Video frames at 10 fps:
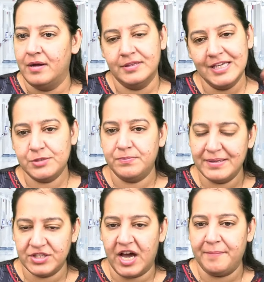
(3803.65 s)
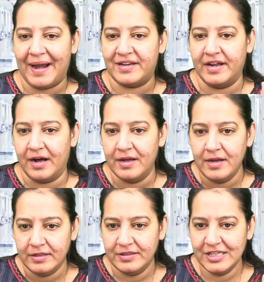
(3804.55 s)
These much are bacteria.
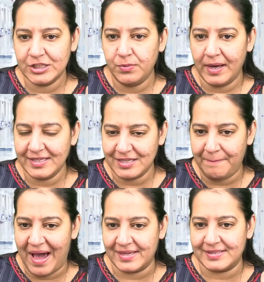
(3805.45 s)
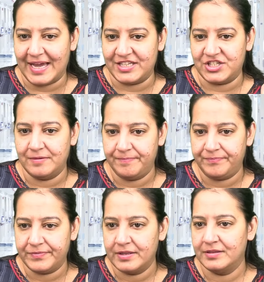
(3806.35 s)
This one is a parasite.
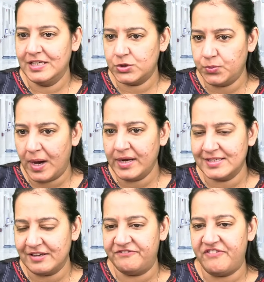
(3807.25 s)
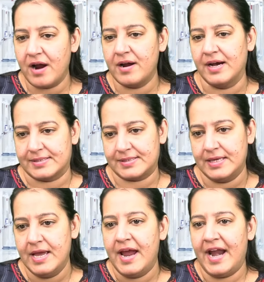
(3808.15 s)
This one is a
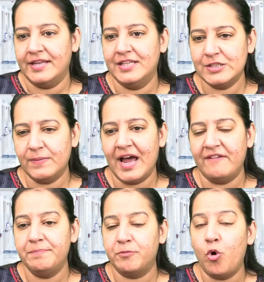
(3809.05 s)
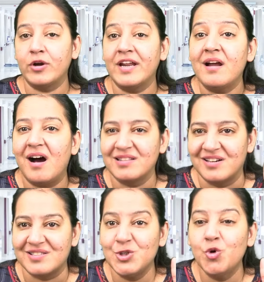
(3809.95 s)
fungus. And this one I will quote in
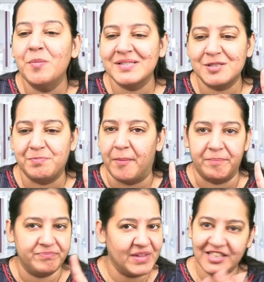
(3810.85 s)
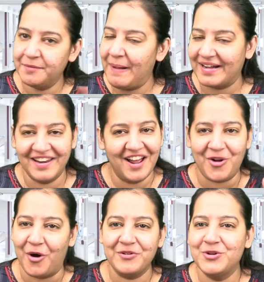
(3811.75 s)
others, human sperm. Neither bacteria
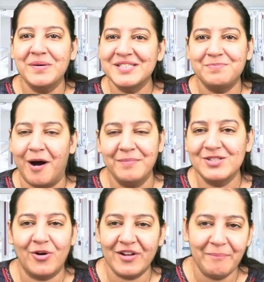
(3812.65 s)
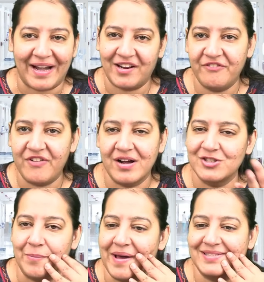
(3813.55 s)
nor human sperm is not a bacteria,
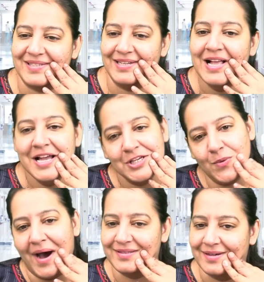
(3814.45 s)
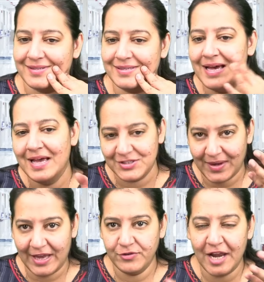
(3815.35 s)
fungus or parasite. So others. So
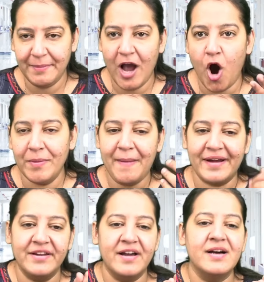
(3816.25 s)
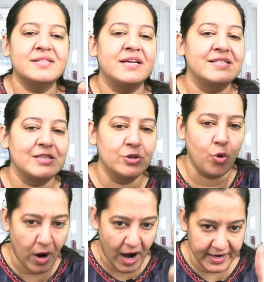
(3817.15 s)
can you tell me how many bacteria? It's
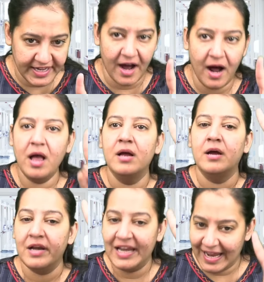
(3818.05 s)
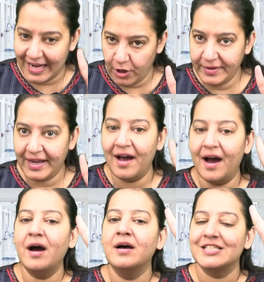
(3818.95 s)
Nocardia,
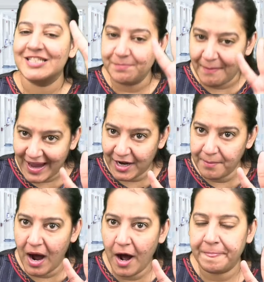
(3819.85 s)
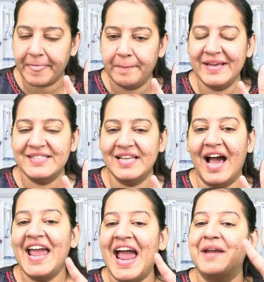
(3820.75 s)
Legionella, Smegma,
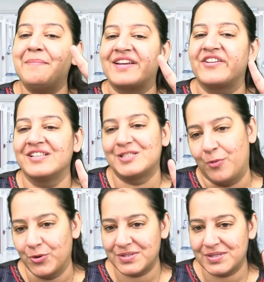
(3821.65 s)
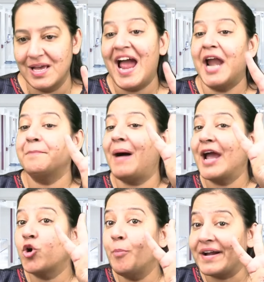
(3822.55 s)
bacilli and bacterial spores. And
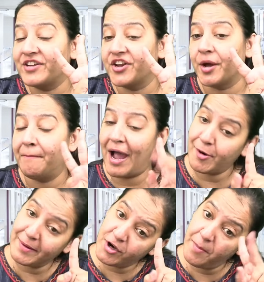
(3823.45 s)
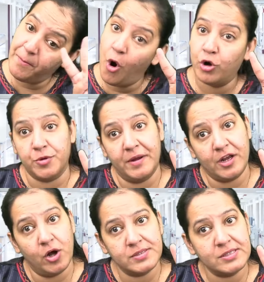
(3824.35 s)
Mycobacterium. Mycobacterium both,
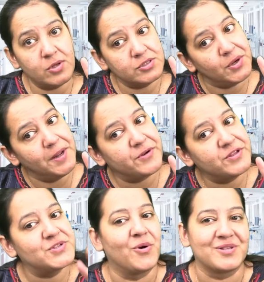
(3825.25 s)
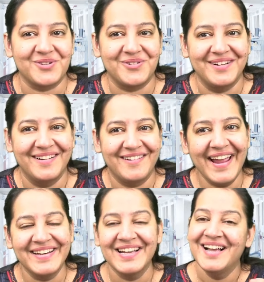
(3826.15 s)
tuberculosis also, leprosy also.
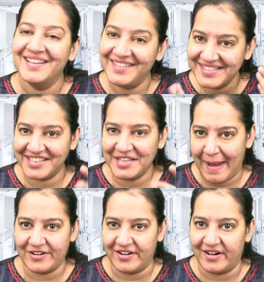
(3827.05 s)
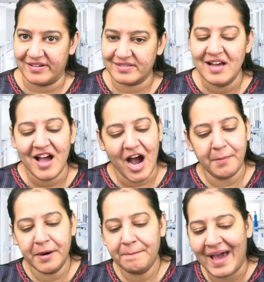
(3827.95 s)
Right? These are the bacteria.
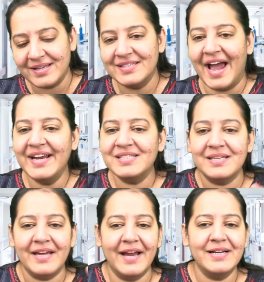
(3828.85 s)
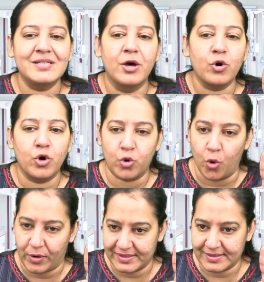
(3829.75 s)
Among parasites, it's
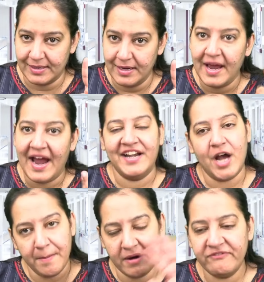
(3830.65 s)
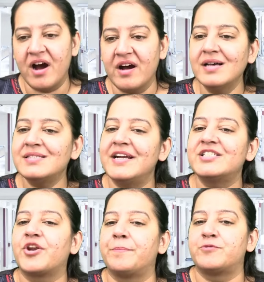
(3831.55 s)
Rhodococcus. And among fungus,
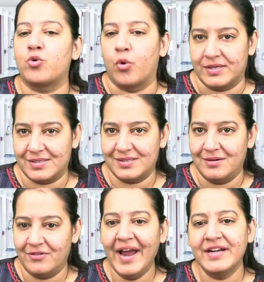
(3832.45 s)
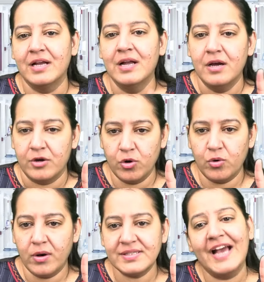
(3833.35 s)
it's Cryptococcus. Right?
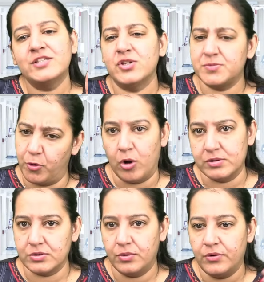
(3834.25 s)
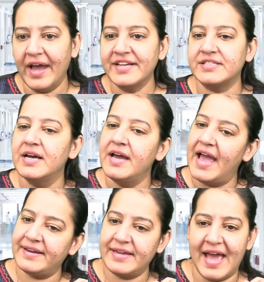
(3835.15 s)
Rhodococcus isospora also. Right?
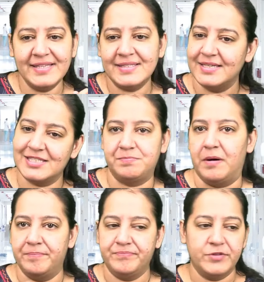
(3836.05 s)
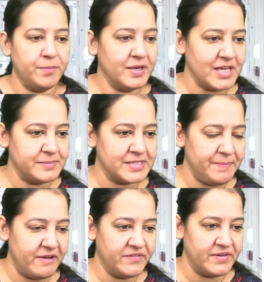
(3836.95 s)
And S is sperm. Give me a thumbs
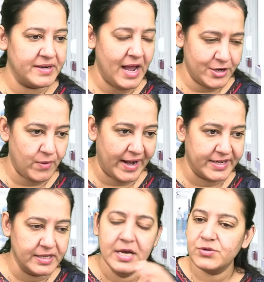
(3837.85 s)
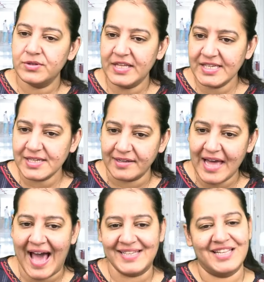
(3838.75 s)
up everyone. I tried. So these are
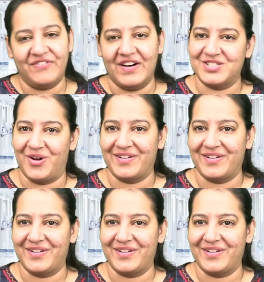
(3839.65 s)
the acid fast